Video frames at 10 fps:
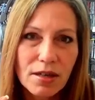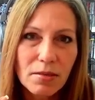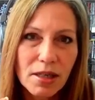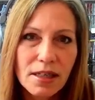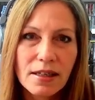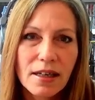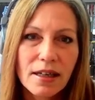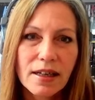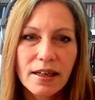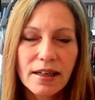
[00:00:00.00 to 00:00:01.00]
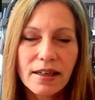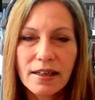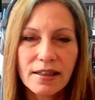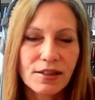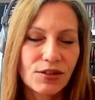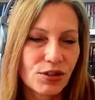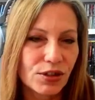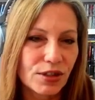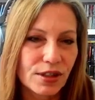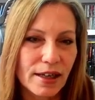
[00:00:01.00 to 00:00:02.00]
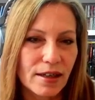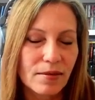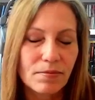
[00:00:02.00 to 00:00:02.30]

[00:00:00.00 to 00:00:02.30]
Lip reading: come in, and it's just like